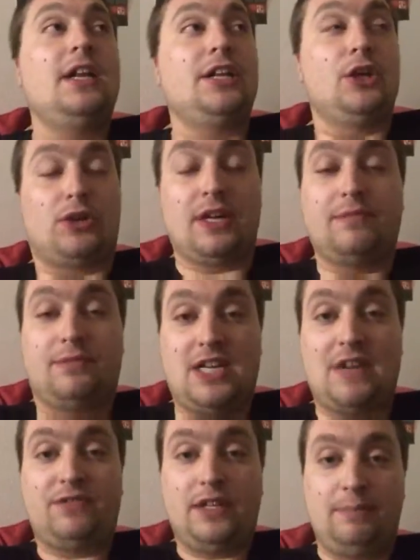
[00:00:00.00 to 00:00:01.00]
you can
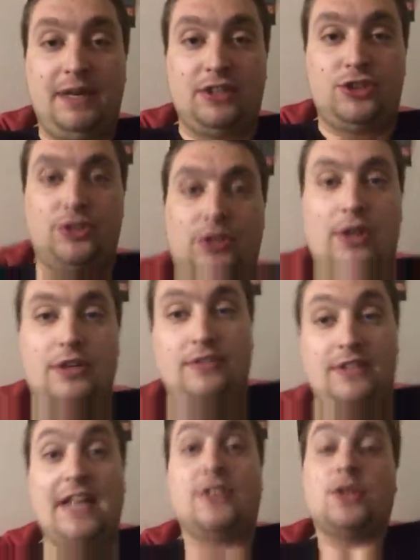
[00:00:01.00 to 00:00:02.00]
definitely be
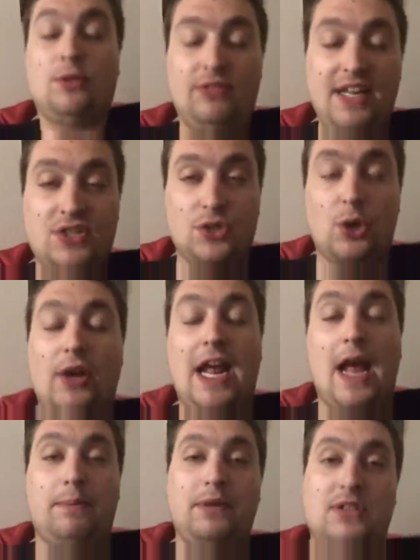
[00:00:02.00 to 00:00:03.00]
assured that two things are going to
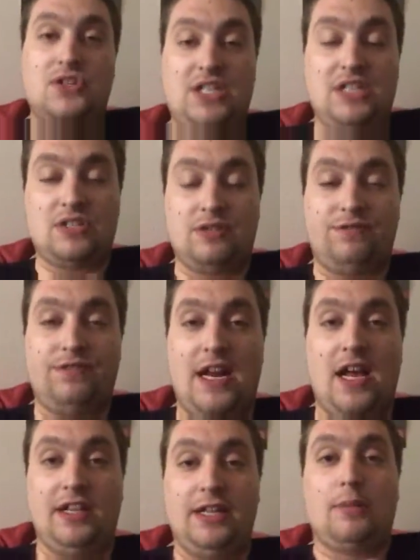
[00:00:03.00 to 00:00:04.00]
happen in the season
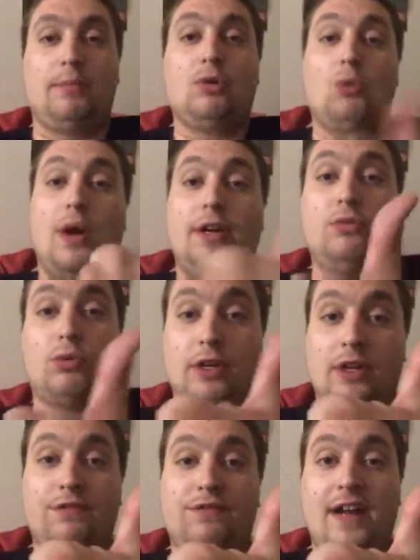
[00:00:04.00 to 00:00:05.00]
finale. Number one, we're
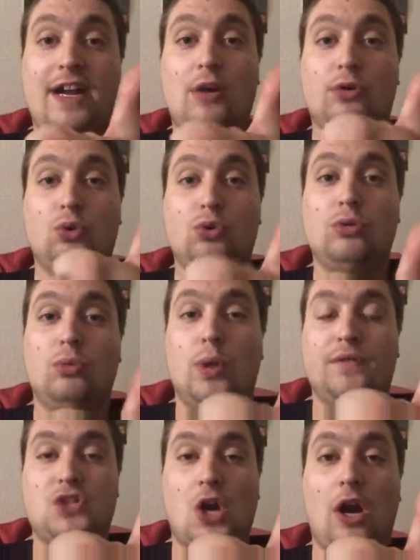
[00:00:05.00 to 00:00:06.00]
going to find out who the
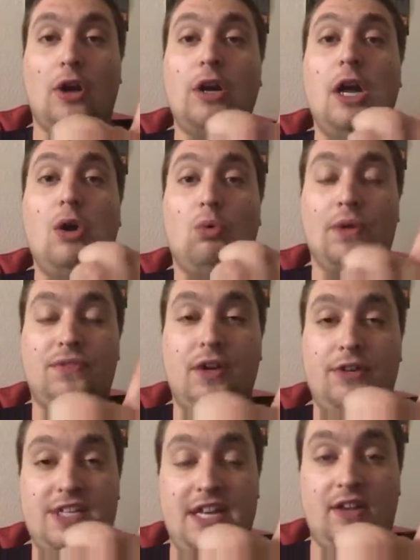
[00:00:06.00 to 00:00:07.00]
wolves are, what
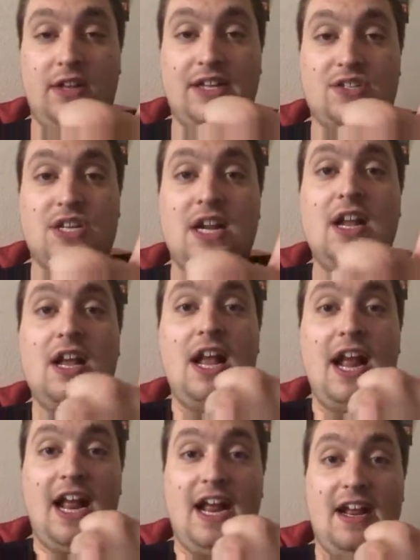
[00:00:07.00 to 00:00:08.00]
their deal is,
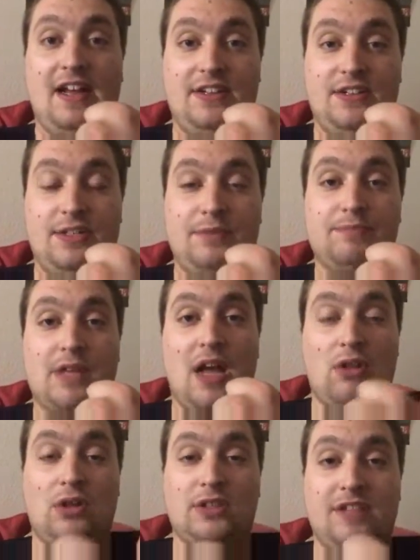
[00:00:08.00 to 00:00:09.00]
and
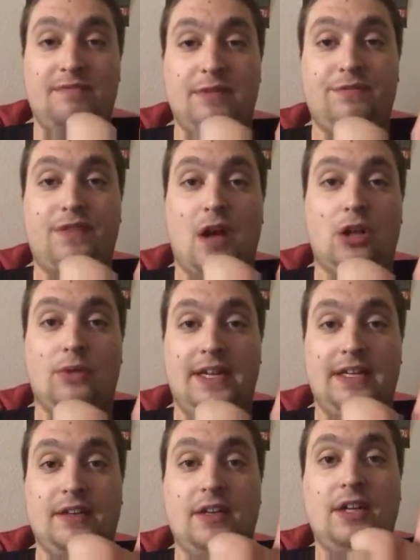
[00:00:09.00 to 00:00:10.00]
how long they've been
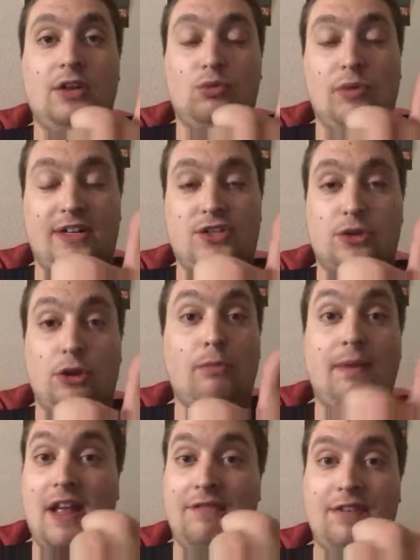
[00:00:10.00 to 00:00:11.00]
following Rick's
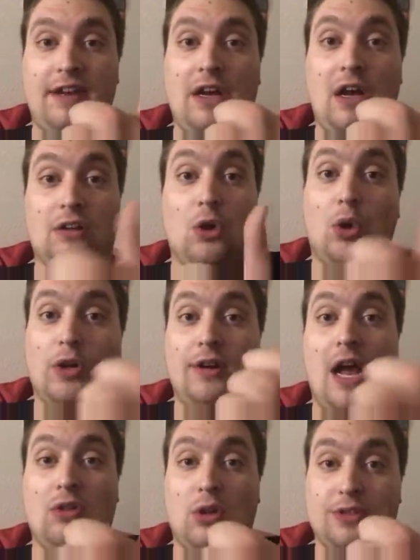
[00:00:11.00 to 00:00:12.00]
group, if at all, or
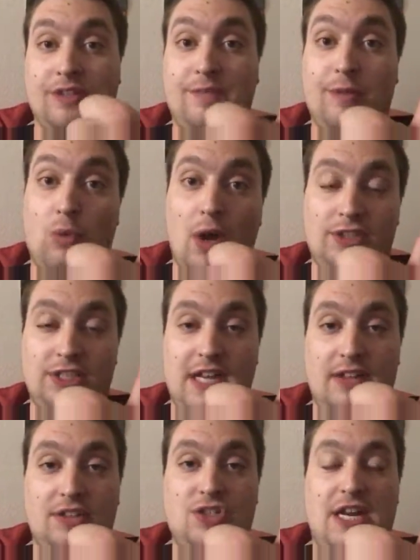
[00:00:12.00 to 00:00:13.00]
how long they've been watching
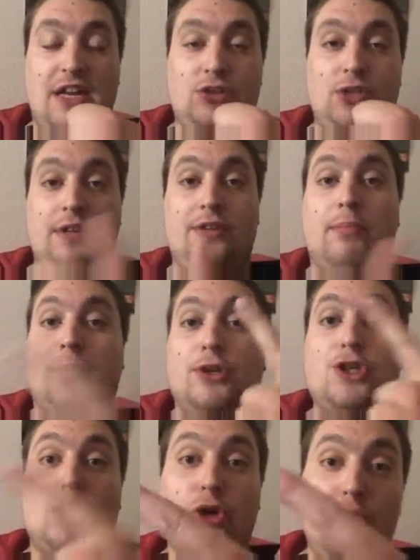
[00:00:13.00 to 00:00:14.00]
Alexandria. Number
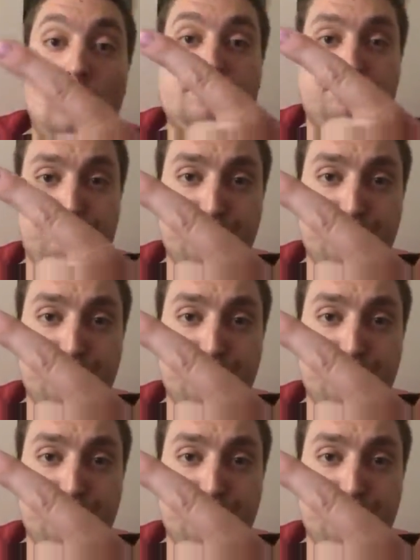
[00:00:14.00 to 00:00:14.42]
two,